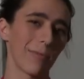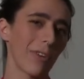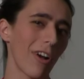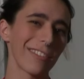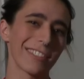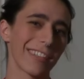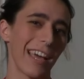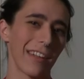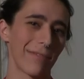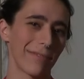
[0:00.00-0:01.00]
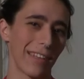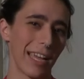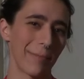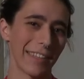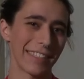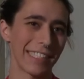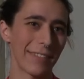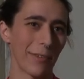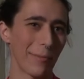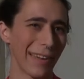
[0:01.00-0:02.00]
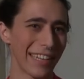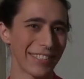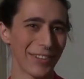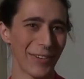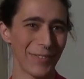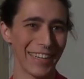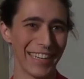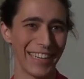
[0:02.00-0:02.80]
We're all just kind of flying by the seat of our pants, aren't we?